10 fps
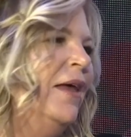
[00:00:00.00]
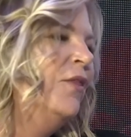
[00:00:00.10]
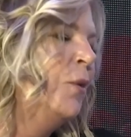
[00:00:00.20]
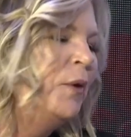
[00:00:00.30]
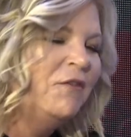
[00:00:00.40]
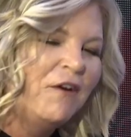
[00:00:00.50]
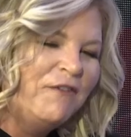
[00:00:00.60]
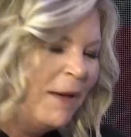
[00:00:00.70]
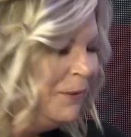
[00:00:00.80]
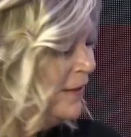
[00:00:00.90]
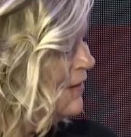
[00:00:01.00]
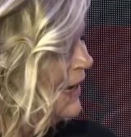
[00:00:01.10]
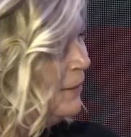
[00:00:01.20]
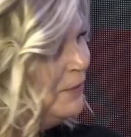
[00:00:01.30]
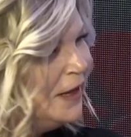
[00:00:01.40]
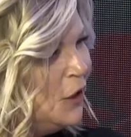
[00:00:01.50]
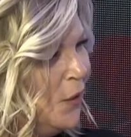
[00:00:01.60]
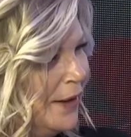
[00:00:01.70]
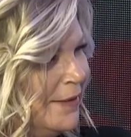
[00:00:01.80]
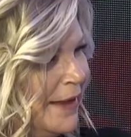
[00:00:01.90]
They're one of our fabulous teams, and you
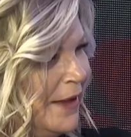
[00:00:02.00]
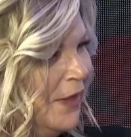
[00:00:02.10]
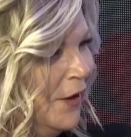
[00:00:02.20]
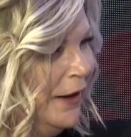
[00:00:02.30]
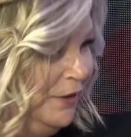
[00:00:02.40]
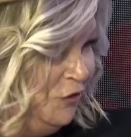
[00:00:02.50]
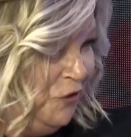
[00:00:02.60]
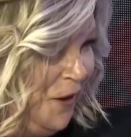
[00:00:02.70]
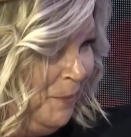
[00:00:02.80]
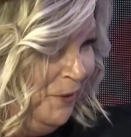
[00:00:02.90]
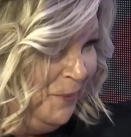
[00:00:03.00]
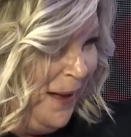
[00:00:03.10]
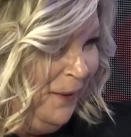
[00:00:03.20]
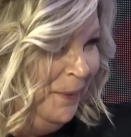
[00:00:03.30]
can see their Instagram as well,